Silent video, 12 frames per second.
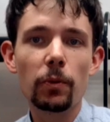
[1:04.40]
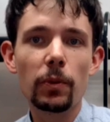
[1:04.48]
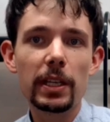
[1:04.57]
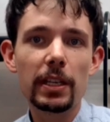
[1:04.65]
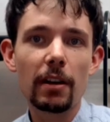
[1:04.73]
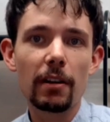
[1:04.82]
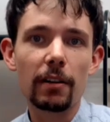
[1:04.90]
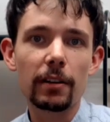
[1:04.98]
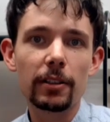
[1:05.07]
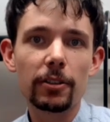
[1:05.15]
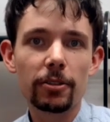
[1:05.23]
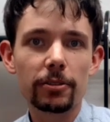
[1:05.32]
we are
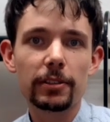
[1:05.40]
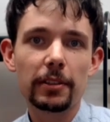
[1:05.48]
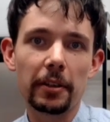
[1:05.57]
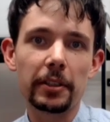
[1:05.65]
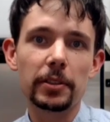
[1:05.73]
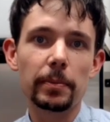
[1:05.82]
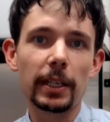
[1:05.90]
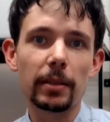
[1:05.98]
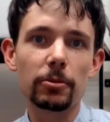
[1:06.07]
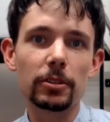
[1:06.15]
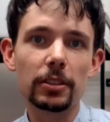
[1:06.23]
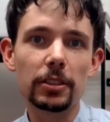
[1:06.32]
not going to be
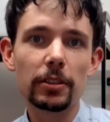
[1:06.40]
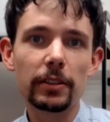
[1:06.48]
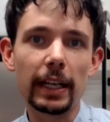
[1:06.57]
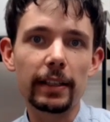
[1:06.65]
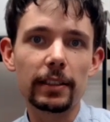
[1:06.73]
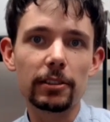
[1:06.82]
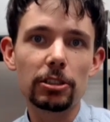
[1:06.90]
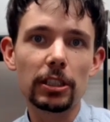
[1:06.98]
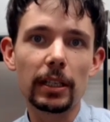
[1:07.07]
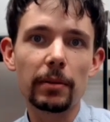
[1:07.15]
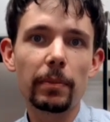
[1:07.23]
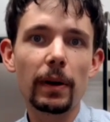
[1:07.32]
able to do that this
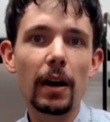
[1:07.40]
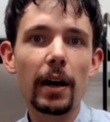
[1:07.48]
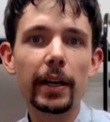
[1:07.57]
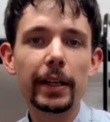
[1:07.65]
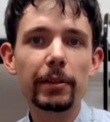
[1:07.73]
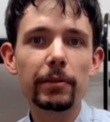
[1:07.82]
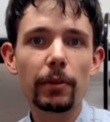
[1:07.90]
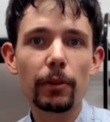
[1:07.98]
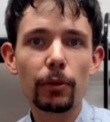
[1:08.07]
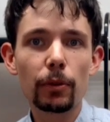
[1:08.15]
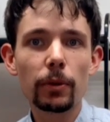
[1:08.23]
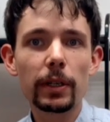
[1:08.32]
year, but I
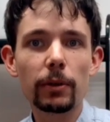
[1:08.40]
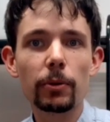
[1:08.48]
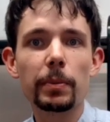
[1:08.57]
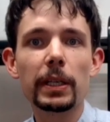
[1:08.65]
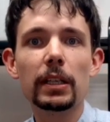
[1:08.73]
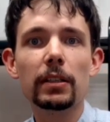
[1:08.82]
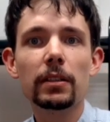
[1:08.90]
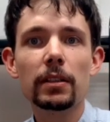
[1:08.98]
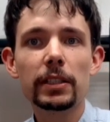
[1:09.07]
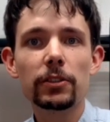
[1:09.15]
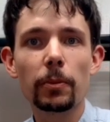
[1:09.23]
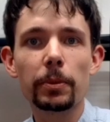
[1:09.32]
thought it would be a
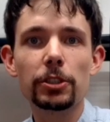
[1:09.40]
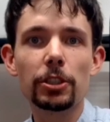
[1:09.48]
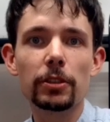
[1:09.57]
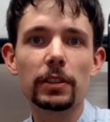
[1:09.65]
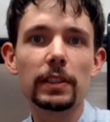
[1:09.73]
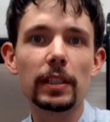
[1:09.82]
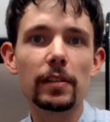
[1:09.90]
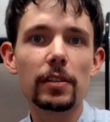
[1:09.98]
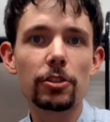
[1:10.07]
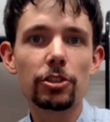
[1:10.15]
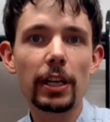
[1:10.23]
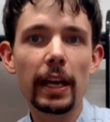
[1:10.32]
nice opportunity to
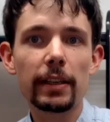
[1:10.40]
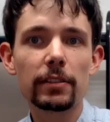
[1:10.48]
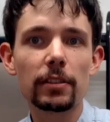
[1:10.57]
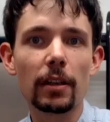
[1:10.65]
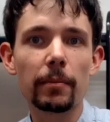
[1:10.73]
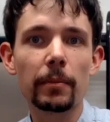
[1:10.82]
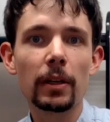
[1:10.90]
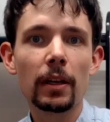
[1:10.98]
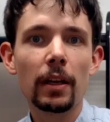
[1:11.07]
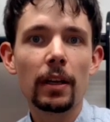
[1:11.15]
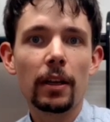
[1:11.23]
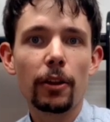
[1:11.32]
share some
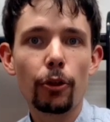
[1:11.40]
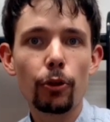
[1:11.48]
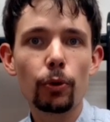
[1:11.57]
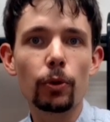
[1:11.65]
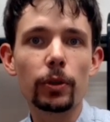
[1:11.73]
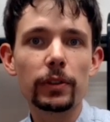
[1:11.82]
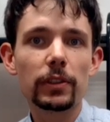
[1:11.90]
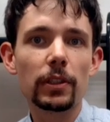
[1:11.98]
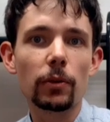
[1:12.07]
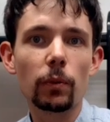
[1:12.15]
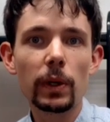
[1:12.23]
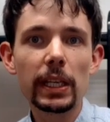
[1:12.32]
thoughts
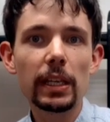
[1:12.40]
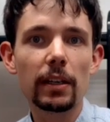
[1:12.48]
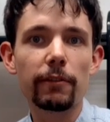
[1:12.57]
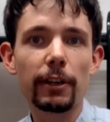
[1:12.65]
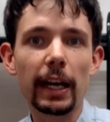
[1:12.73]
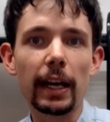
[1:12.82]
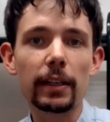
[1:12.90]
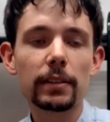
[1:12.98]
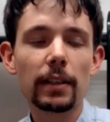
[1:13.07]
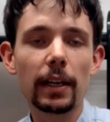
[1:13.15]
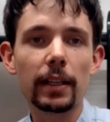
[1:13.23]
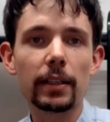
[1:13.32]
that we have had
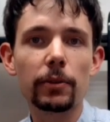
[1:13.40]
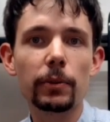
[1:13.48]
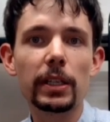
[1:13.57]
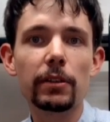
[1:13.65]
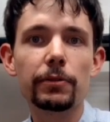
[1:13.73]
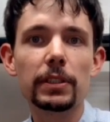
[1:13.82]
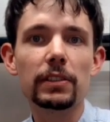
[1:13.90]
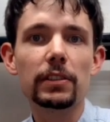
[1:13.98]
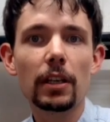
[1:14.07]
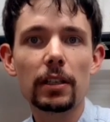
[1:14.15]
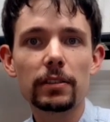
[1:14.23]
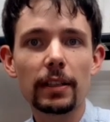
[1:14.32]
and that we have
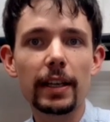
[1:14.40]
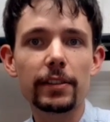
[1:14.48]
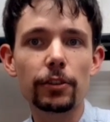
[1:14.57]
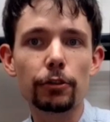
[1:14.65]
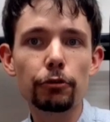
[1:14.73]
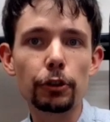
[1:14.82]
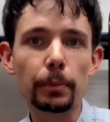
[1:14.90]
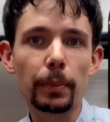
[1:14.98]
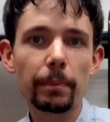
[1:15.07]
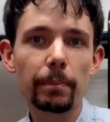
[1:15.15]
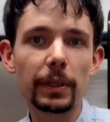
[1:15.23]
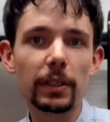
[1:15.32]
discussed as a group,
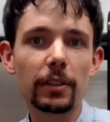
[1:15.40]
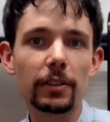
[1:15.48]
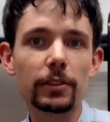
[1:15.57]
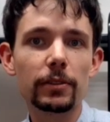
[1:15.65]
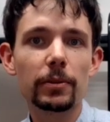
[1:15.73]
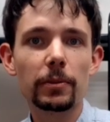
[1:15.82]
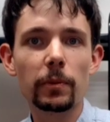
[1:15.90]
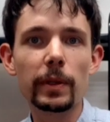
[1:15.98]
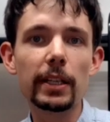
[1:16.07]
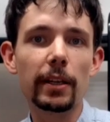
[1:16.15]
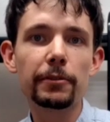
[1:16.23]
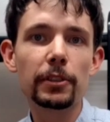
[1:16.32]
because we
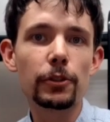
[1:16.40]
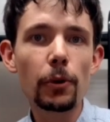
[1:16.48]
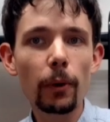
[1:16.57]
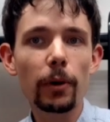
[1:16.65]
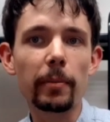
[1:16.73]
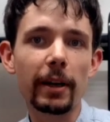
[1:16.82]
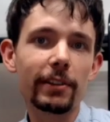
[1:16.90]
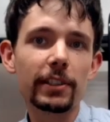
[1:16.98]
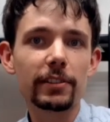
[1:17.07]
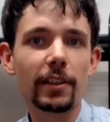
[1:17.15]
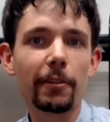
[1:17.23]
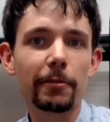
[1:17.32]
love to talk about this
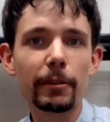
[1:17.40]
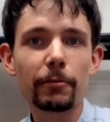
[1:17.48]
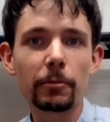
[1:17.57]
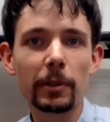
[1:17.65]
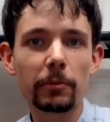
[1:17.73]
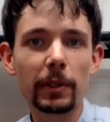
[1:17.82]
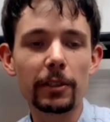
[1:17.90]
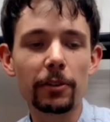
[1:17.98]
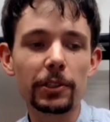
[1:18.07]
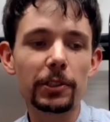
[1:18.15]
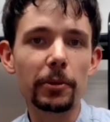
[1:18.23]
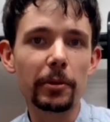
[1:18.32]
stuff even when we're
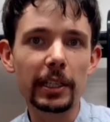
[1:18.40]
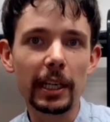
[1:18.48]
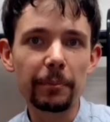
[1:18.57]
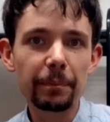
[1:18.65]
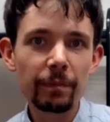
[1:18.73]
not doing it.